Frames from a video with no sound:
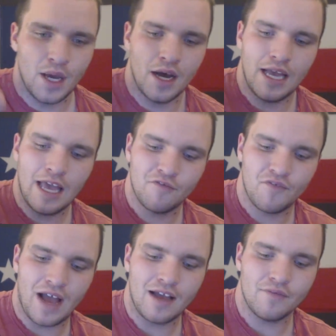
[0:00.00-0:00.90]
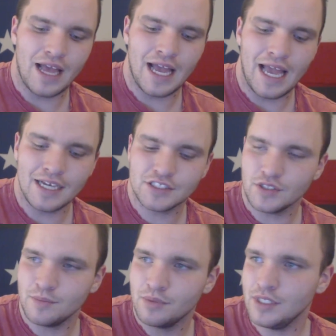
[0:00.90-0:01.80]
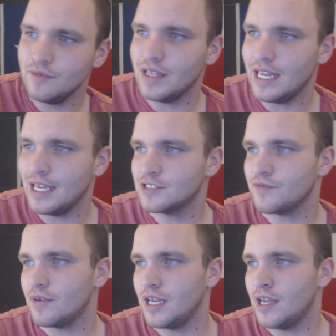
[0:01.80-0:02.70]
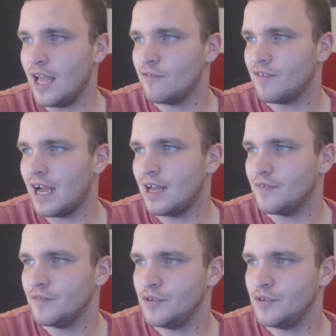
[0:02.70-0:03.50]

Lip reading: F5, I actually believe that F5,